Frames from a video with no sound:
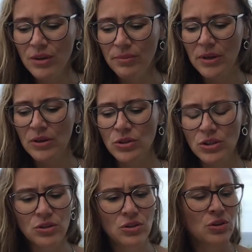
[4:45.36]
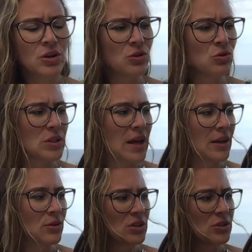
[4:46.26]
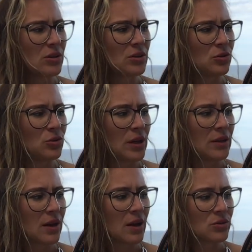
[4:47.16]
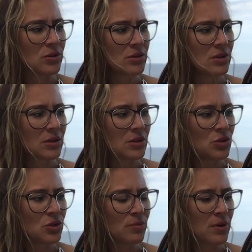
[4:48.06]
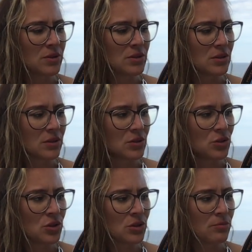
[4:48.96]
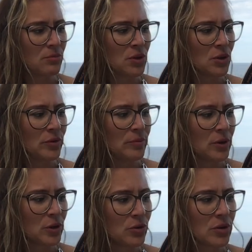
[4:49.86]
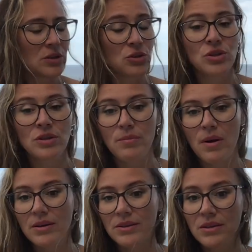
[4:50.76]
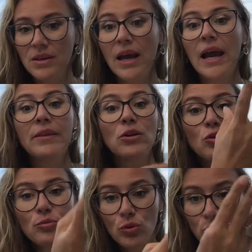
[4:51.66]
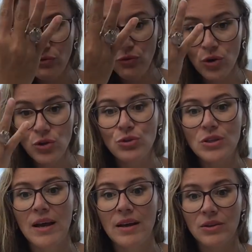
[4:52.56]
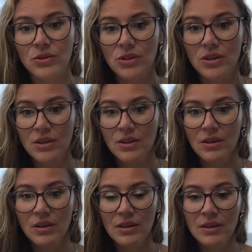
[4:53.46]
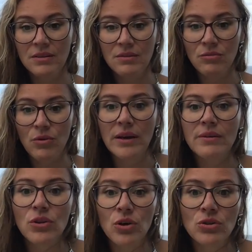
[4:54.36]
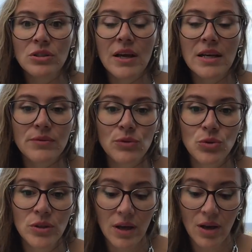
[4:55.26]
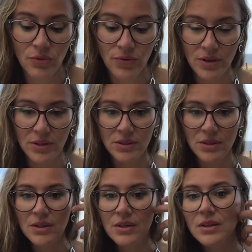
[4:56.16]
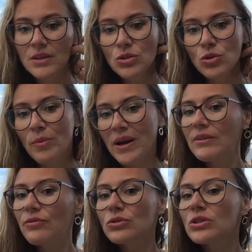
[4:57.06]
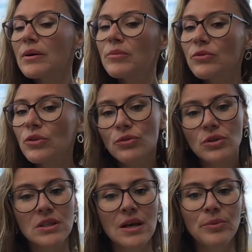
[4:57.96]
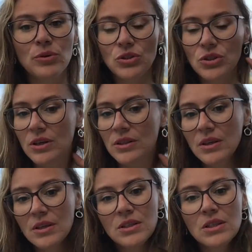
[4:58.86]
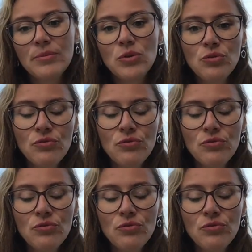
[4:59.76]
Because three new cycles are starting in your 8th house. Sun conjunct Mars, Sun conjunct Mercury, Mercury conjunct Mars. And a new moon, four new cycles. And one of those lasts for 2.5 years. So you might, for some of you, for example, start some new